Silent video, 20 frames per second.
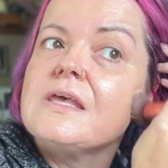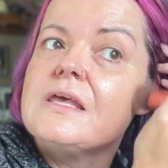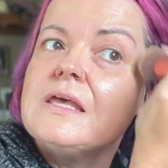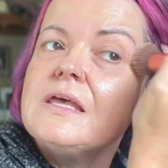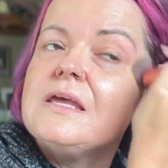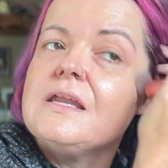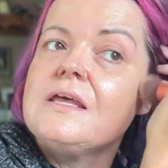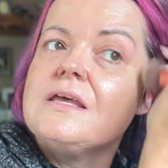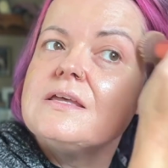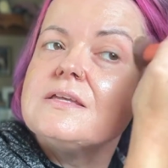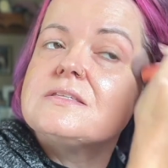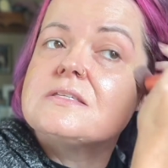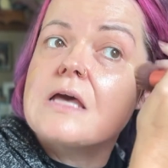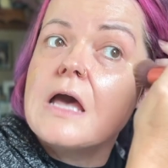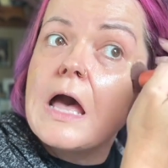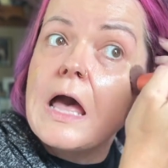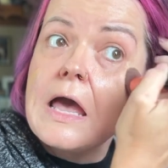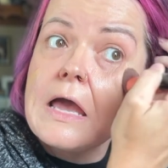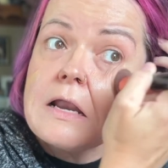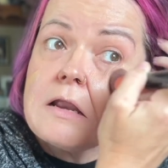It is
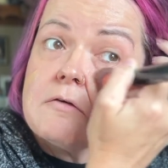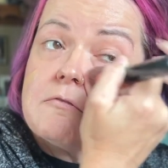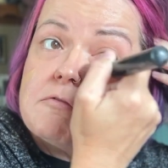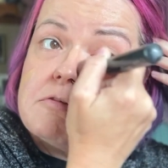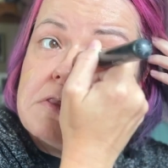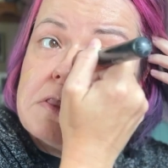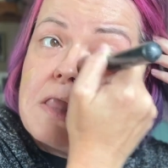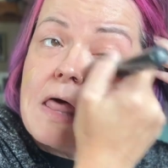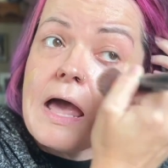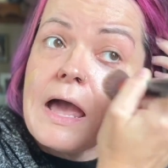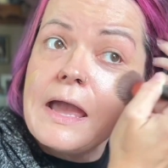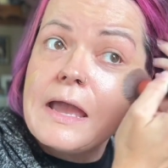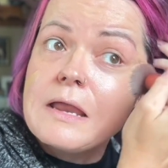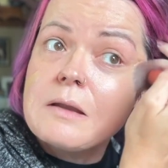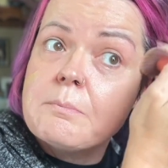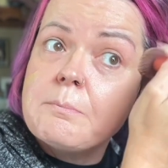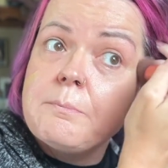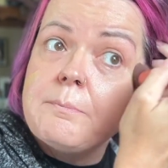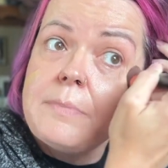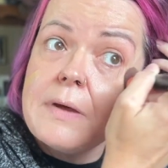kind of light,
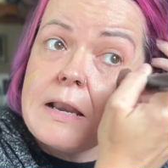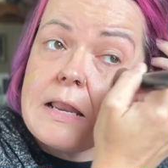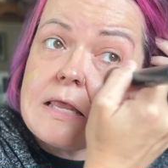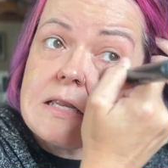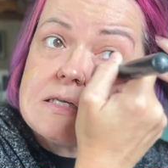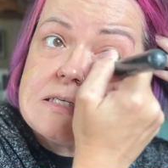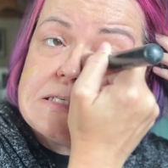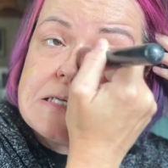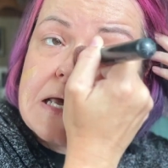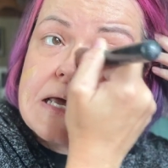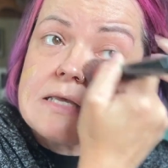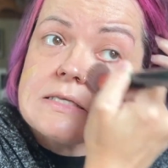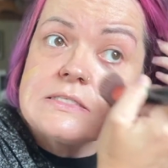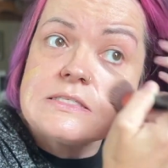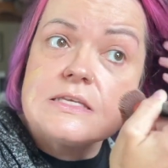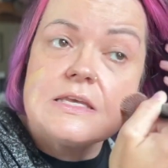but it does